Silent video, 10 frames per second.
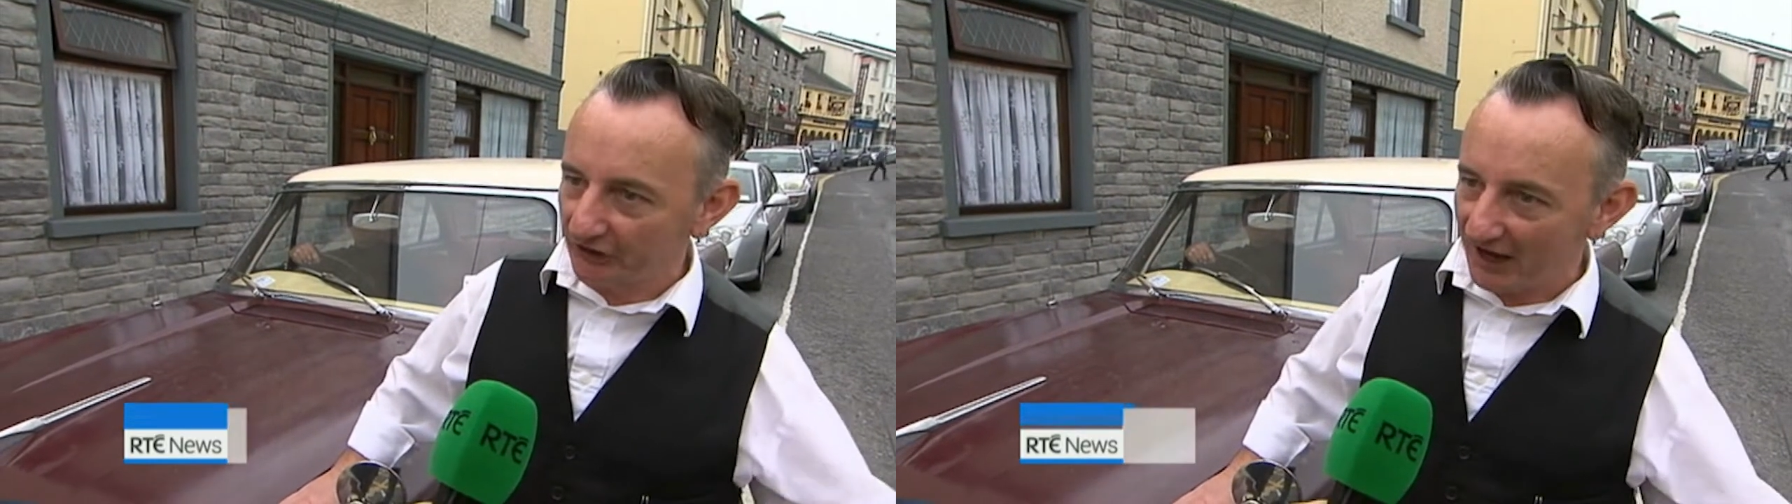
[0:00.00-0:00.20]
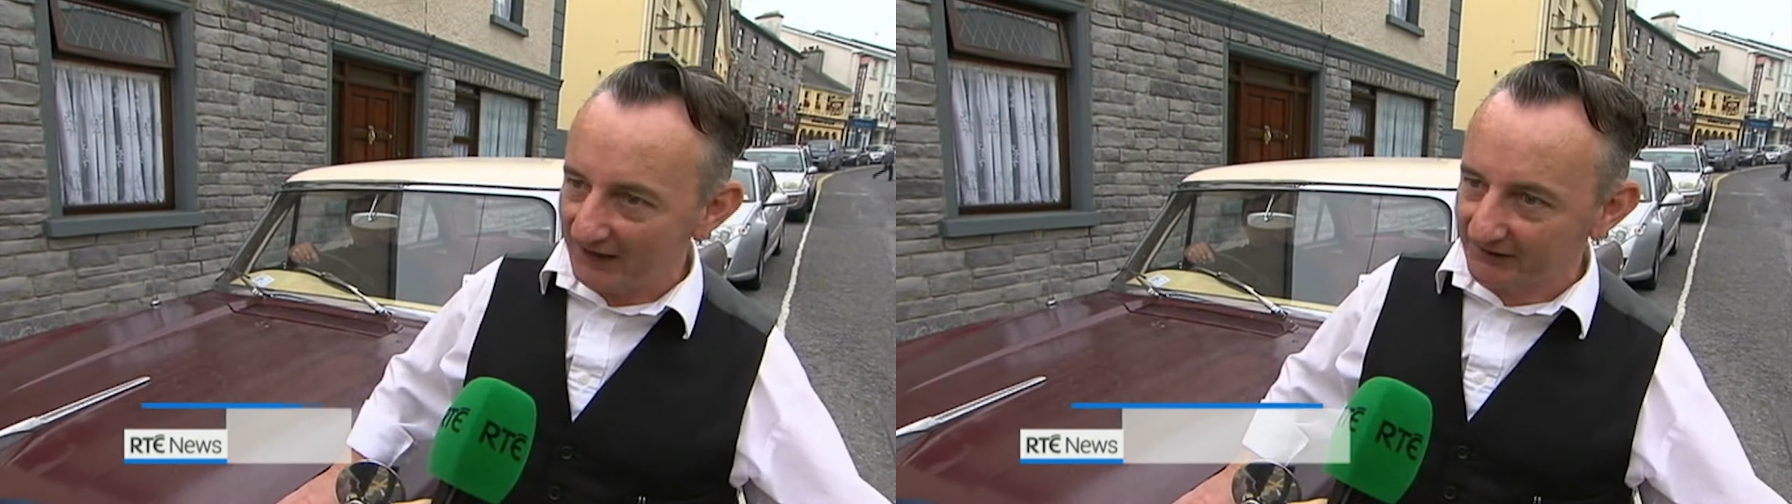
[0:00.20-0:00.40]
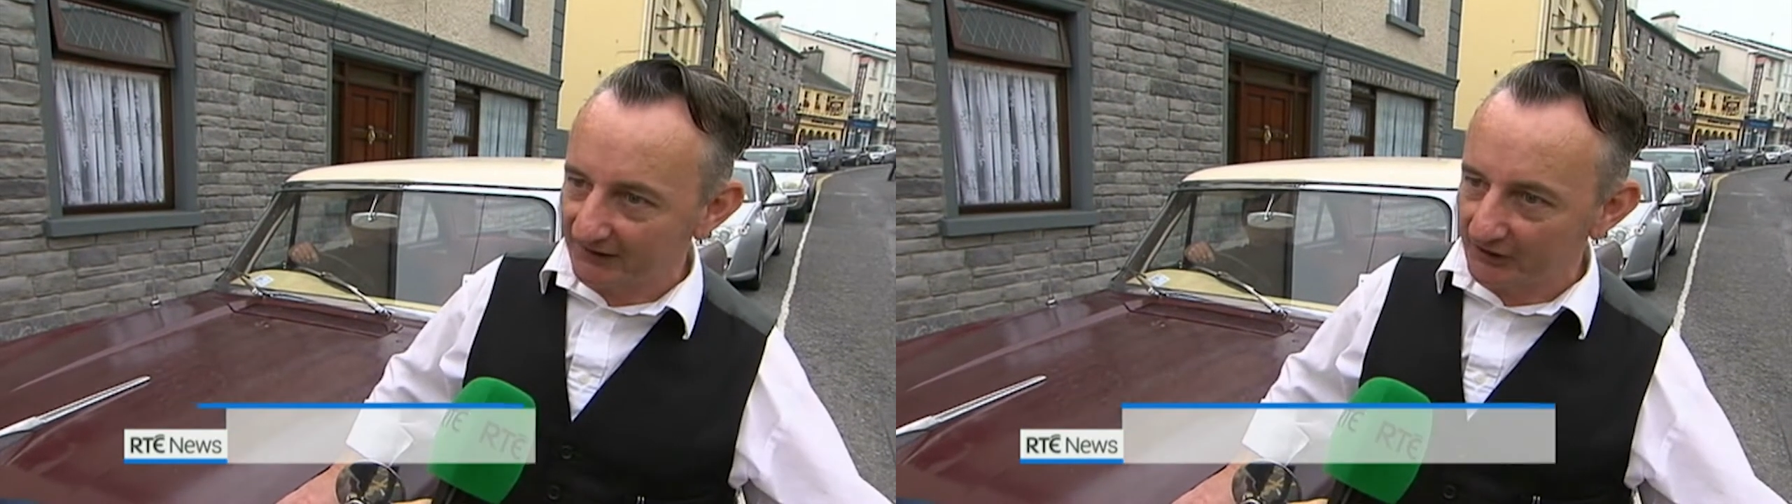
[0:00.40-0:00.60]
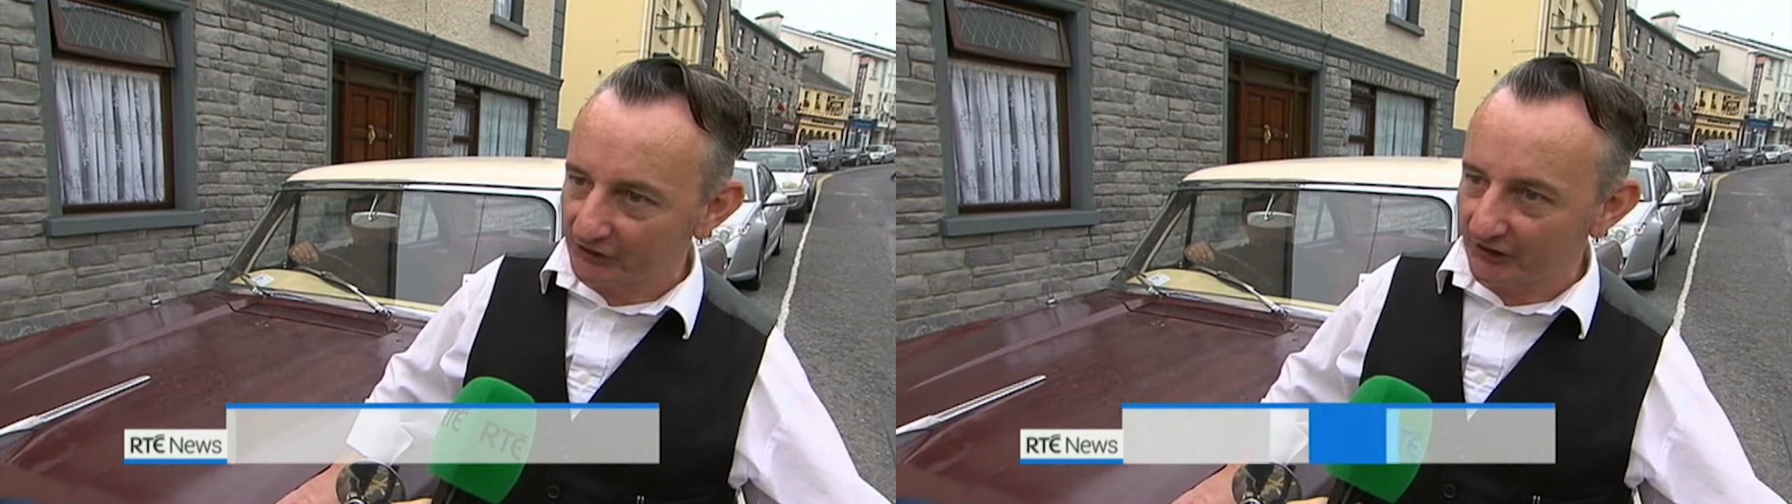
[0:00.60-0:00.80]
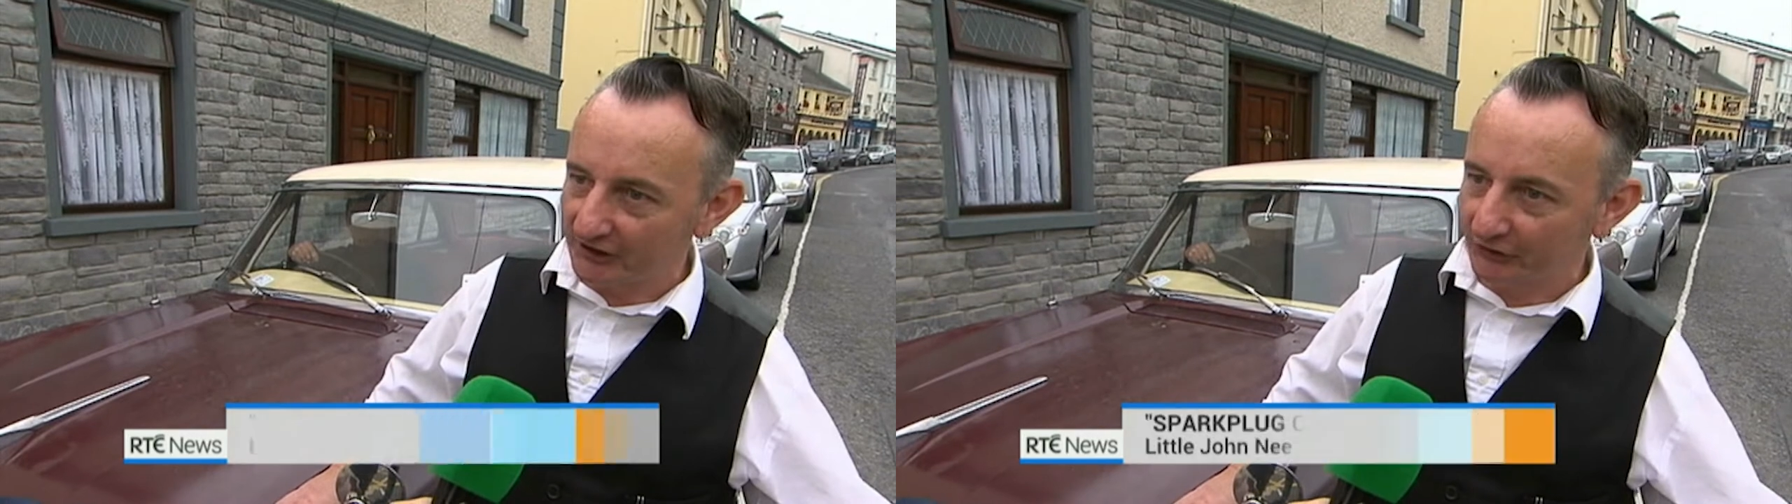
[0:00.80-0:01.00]
dancing in the
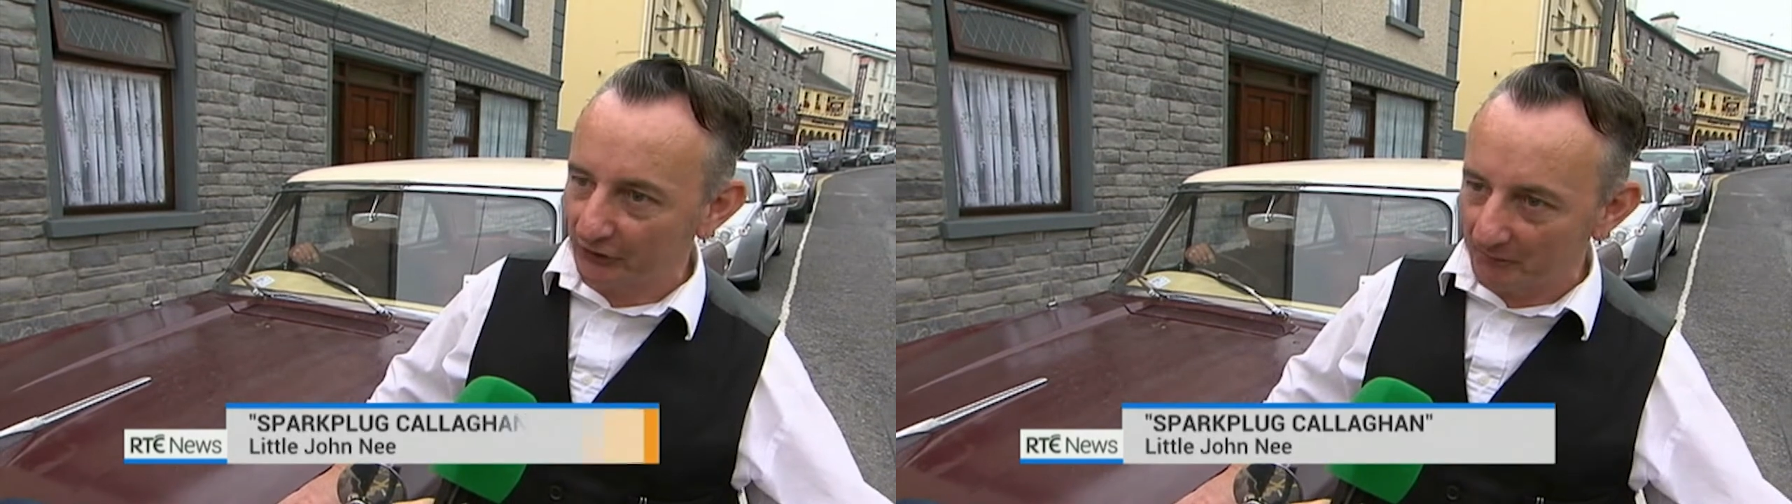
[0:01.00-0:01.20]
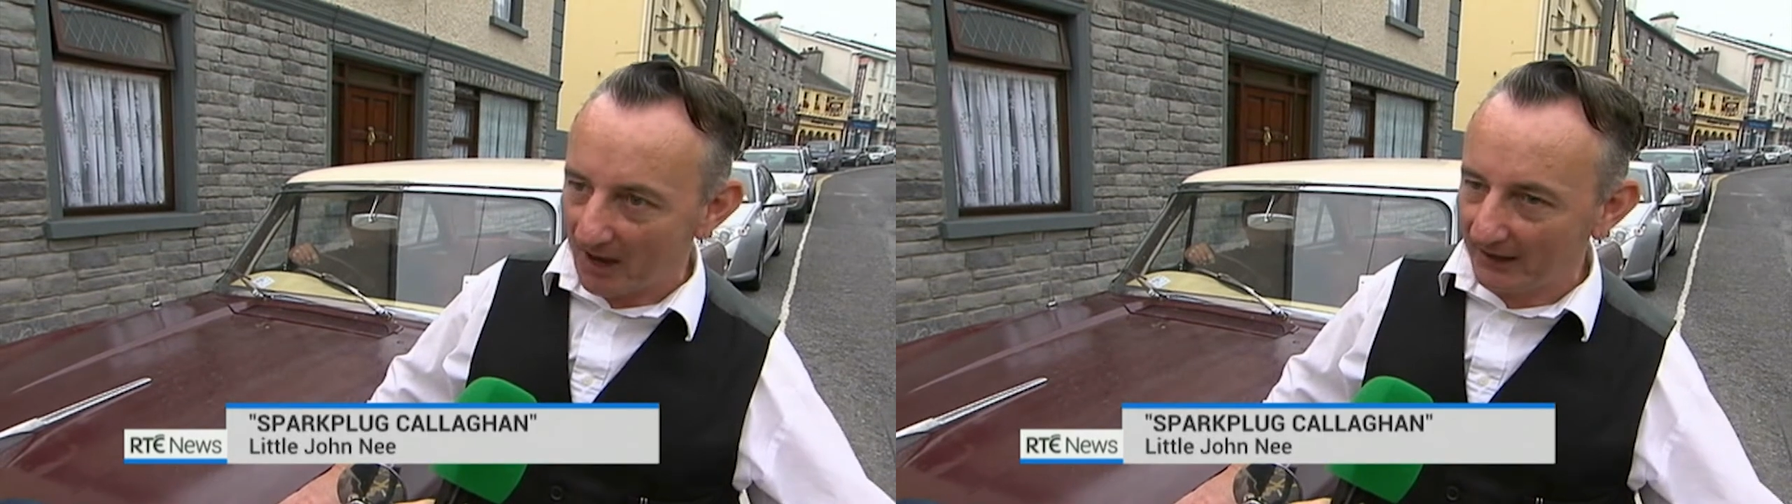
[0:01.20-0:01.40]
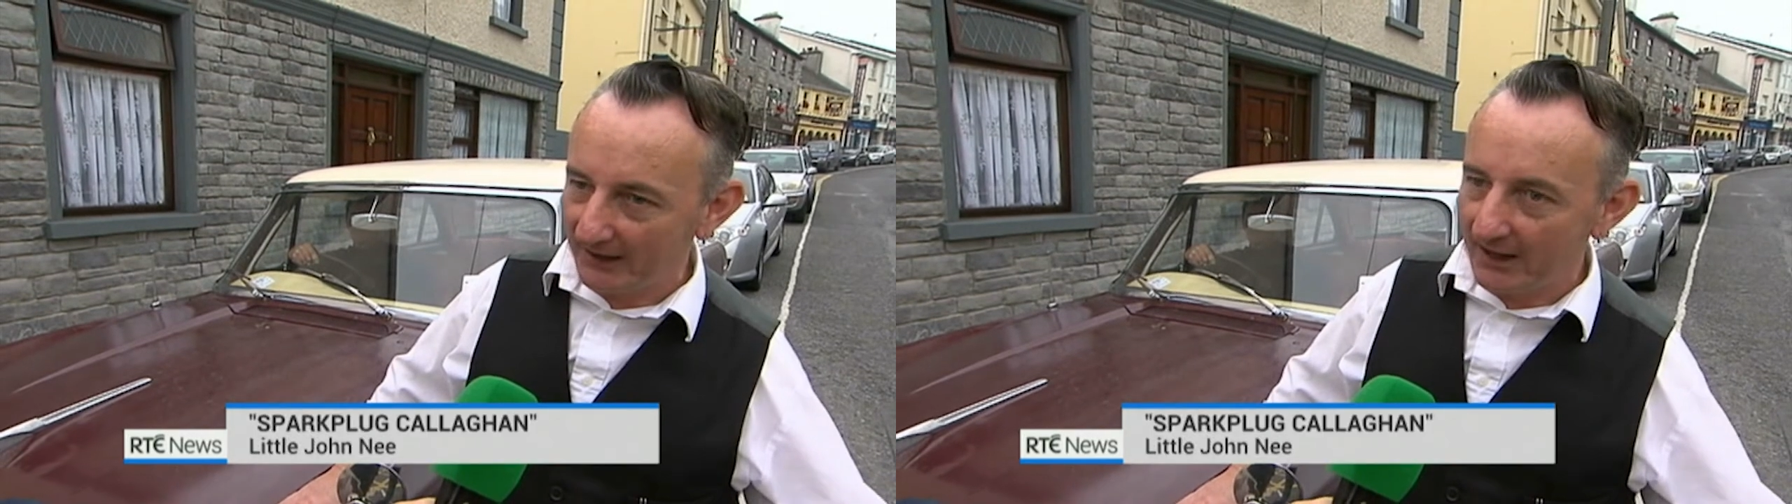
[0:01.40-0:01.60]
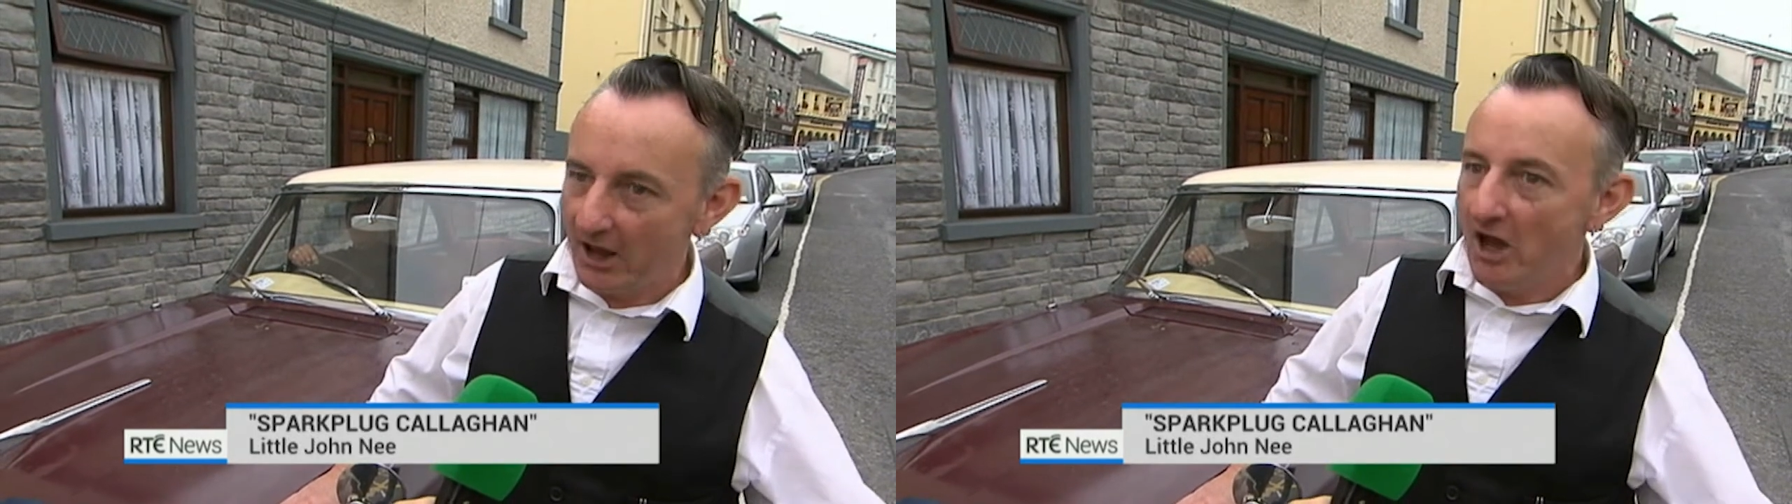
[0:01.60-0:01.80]
streets doing ballet.